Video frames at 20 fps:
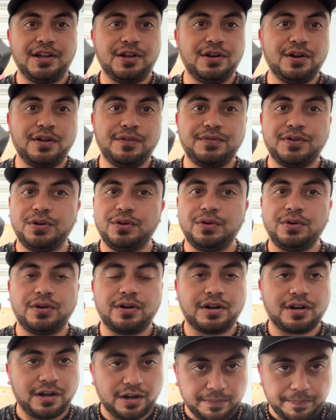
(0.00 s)

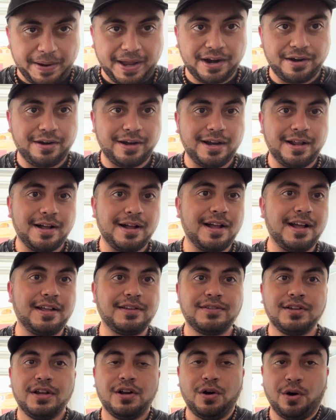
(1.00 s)
if your battery
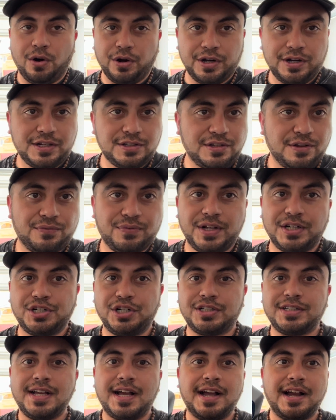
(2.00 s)
dies or you need to inflate
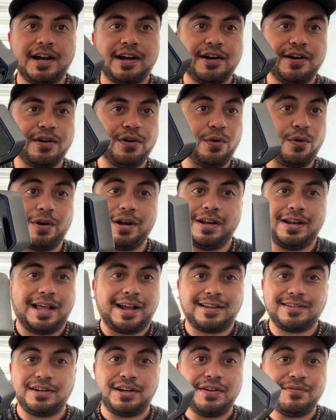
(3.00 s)
your tire, or like I
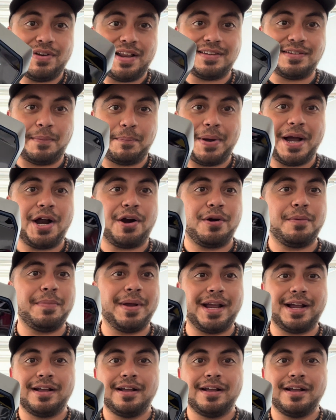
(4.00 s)
said, even as a power bank.